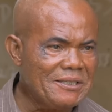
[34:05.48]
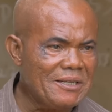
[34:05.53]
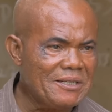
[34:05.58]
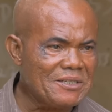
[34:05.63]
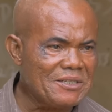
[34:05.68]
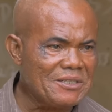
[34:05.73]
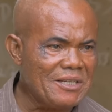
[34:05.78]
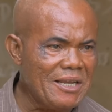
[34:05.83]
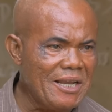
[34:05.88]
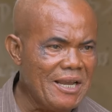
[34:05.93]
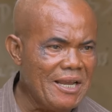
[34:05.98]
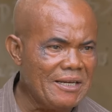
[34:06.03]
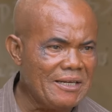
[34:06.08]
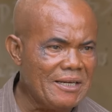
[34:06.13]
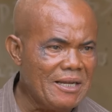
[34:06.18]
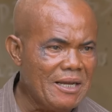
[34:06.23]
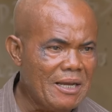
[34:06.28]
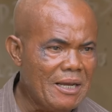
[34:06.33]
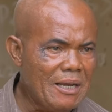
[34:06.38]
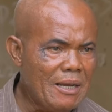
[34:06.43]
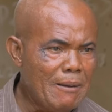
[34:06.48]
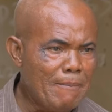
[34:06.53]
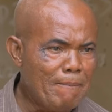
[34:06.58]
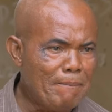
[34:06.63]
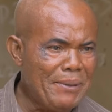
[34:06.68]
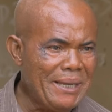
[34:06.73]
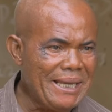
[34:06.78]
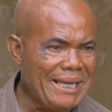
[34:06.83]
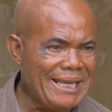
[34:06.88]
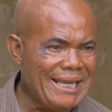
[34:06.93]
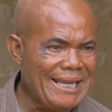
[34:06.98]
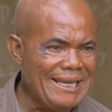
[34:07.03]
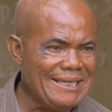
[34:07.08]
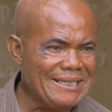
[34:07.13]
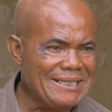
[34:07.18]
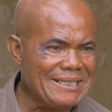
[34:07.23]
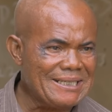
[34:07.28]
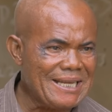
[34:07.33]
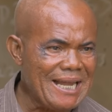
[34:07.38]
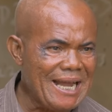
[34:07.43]
they said,
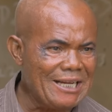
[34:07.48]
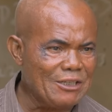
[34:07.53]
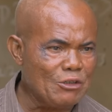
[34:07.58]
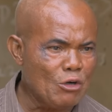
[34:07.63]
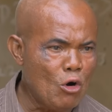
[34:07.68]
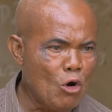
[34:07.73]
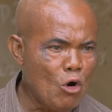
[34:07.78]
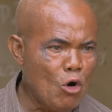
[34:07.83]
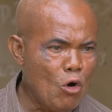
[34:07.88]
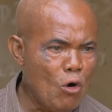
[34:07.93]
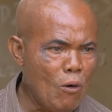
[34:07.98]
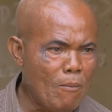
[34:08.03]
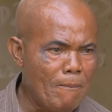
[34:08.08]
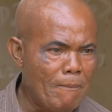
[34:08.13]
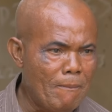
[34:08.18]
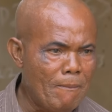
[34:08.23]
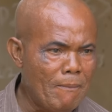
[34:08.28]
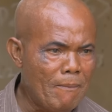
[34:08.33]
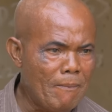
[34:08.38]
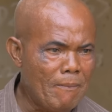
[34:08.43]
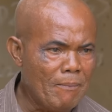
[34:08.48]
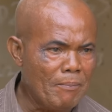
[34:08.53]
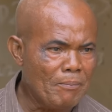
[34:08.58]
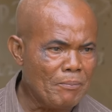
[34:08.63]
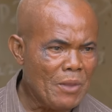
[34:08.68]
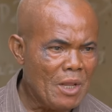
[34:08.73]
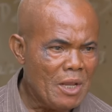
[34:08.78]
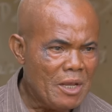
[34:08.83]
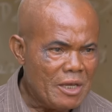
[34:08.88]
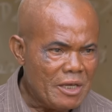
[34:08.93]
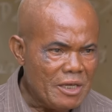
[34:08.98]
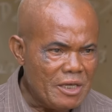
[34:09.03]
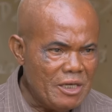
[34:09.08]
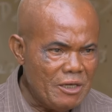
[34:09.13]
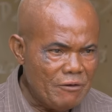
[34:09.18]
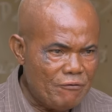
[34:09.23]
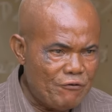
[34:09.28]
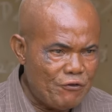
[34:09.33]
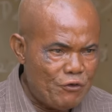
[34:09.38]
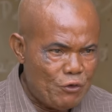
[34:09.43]
begins at home.
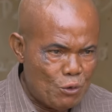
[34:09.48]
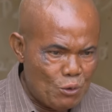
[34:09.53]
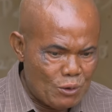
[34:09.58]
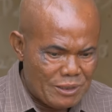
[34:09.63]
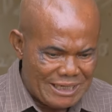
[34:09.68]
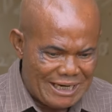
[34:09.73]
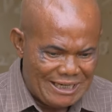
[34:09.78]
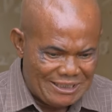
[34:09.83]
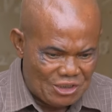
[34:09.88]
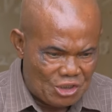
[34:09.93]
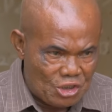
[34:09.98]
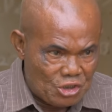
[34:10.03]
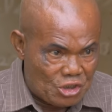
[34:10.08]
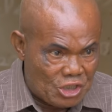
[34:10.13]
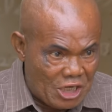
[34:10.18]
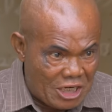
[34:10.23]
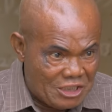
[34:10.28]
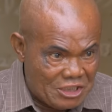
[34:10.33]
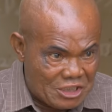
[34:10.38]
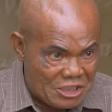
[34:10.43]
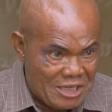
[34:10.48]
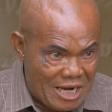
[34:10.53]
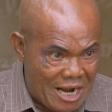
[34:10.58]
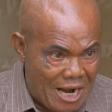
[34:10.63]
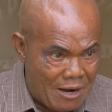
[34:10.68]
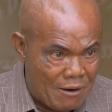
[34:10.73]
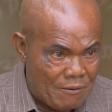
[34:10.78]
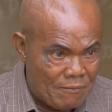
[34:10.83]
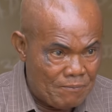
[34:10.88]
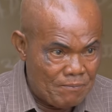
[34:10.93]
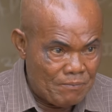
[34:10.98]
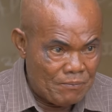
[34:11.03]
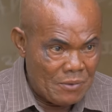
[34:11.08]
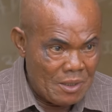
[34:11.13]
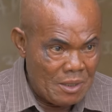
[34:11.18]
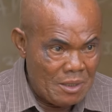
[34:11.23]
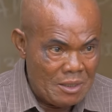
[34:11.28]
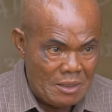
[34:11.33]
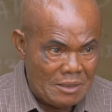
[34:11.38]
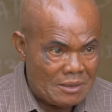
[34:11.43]
If you can't change now,
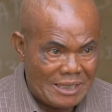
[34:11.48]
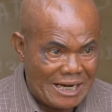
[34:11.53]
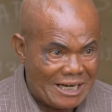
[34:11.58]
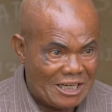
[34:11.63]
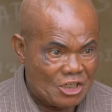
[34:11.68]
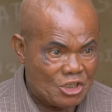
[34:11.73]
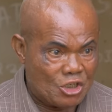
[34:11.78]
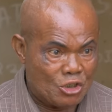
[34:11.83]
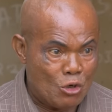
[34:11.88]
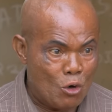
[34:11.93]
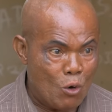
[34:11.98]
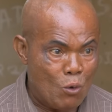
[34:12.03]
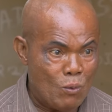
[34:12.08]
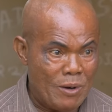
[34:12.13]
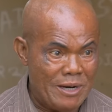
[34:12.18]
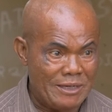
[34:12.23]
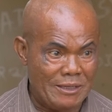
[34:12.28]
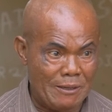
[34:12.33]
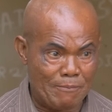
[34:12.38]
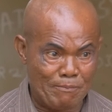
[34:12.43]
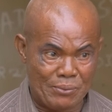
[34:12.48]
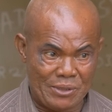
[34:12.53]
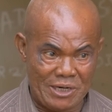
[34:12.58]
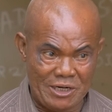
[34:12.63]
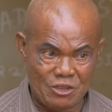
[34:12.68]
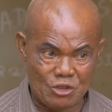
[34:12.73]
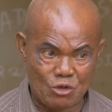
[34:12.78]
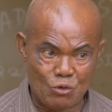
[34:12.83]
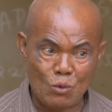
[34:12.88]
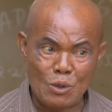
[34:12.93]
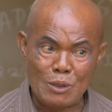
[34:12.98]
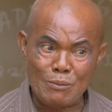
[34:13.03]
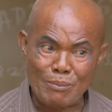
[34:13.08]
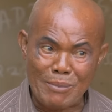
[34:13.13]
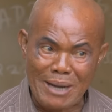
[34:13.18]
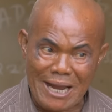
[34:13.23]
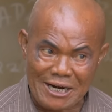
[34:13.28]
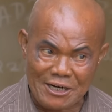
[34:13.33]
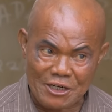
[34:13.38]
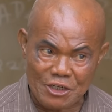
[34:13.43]
there is no way the prince will
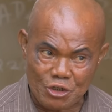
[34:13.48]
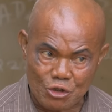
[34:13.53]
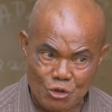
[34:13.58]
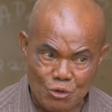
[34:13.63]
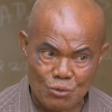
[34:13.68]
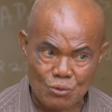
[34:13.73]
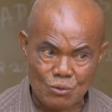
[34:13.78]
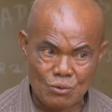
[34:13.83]
marry you.